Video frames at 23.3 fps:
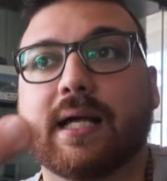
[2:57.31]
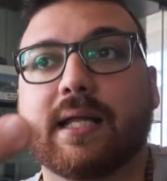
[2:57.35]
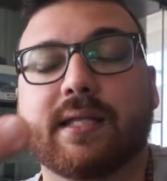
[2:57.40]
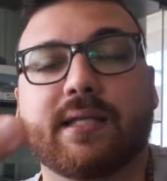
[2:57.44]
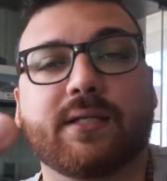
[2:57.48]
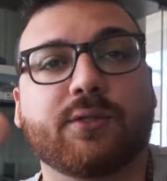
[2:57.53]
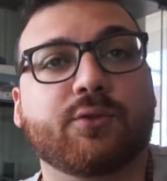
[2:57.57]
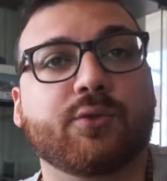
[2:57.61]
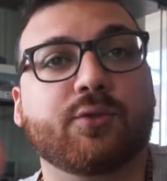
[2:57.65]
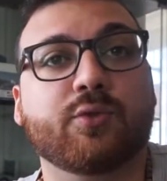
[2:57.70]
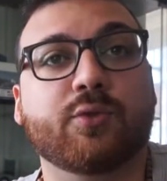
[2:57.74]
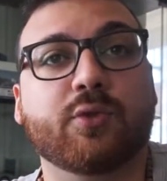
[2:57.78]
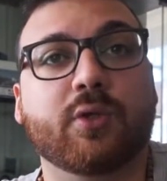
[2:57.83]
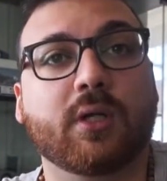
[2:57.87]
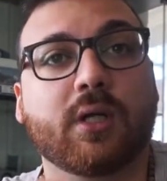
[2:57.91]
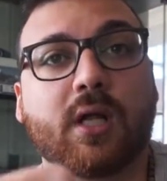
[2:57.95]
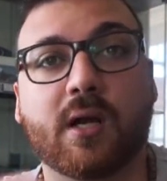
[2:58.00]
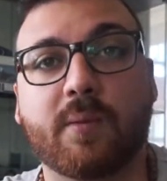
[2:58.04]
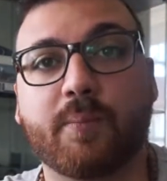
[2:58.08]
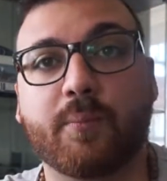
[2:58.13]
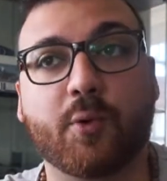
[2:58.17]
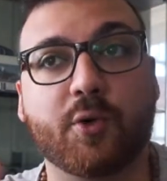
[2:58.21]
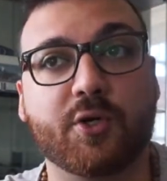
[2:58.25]
They do a
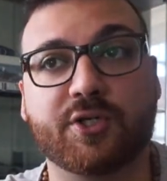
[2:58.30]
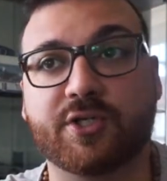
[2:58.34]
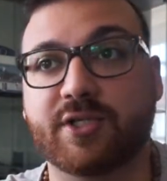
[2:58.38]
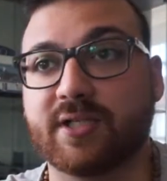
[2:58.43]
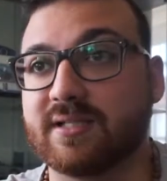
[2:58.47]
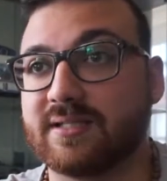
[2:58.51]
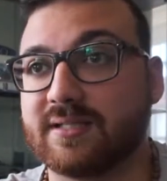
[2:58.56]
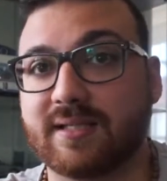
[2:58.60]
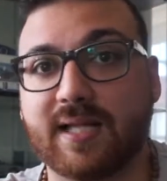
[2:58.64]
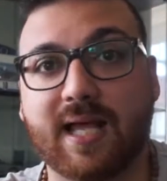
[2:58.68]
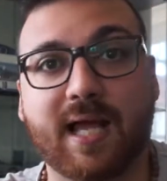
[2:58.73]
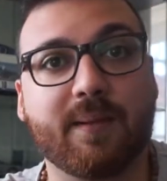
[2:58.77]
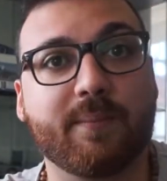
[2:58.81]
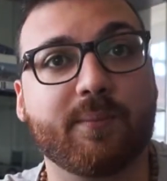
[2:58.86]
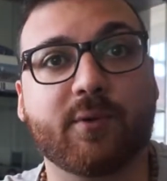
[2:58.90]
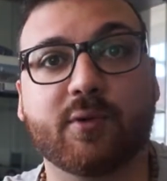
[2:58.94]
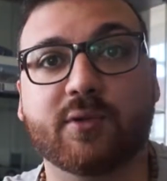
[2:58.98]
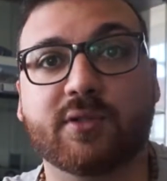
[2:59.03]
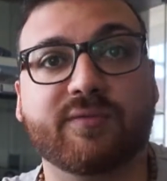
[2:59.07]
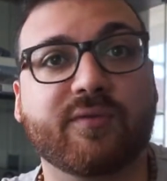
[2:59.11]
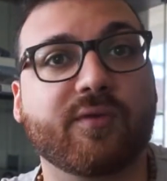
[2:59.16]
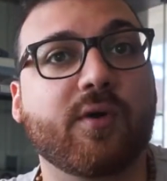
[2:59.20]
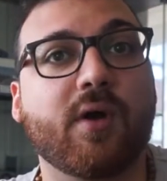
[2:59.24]
lot of Porsches,
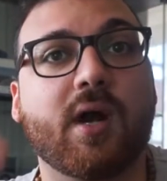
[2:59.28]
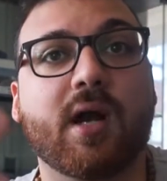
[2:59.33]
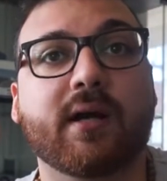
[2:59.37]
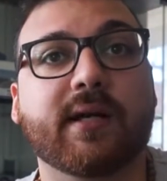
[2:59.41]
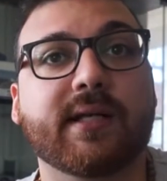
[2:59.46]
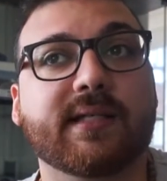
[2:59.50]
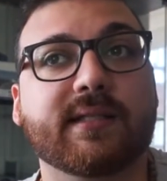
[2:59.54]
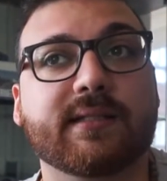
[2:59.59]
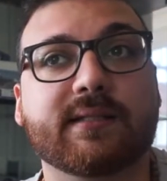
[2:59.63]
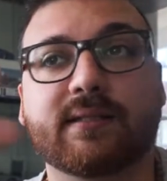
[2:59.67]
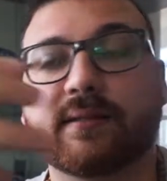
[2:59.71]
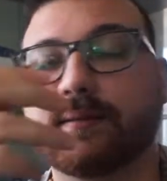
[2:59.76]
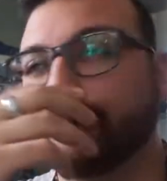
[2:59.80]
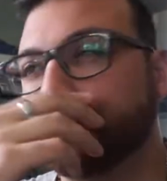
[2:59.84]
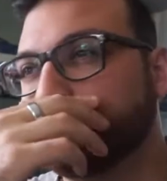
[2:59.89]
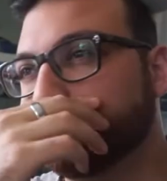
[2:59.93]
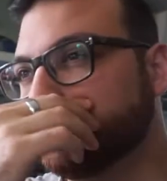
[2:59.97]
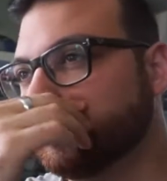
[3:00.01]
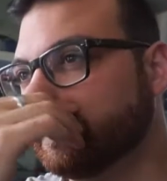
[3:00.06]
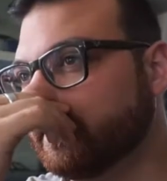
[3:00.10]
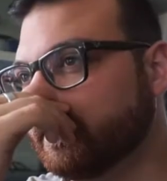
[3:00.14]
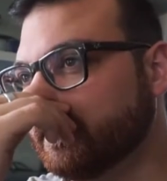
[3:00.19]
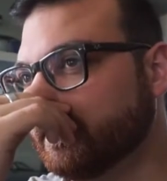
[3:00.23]
Lambos, Ferraris,
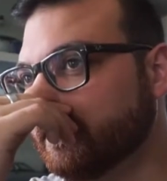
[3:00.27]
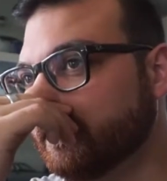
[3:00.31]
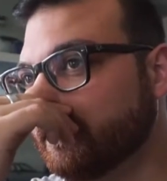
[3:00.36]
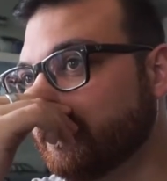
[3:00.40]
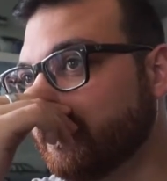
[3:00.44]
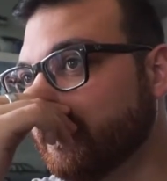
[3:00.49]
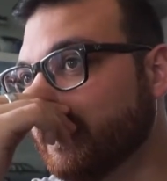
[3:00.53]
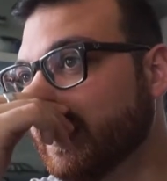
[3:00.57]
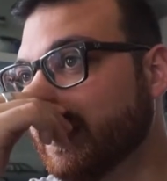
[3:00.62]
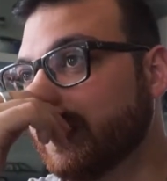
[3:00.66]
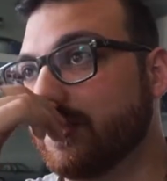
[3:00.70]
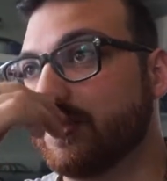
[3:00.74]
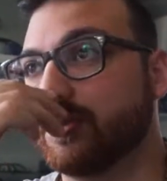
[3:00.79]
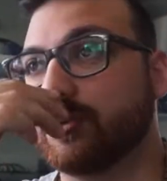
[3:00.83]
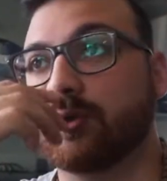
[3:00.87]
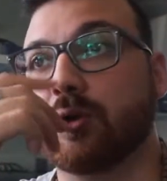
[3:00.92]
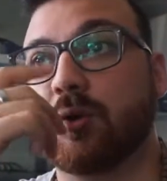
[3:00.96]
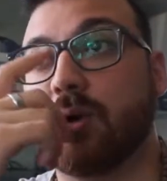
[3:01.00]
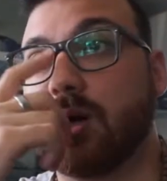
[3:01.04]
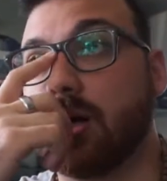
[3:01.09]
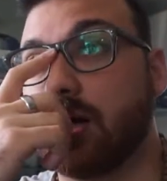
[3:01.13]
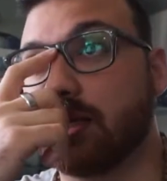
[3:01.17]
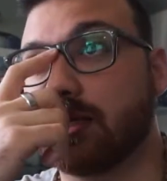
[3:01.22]

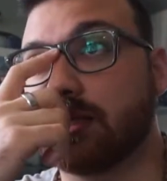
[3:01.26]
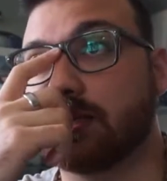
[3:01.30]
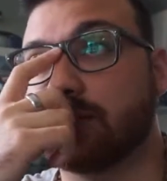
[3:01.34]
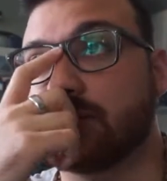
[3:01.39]
so on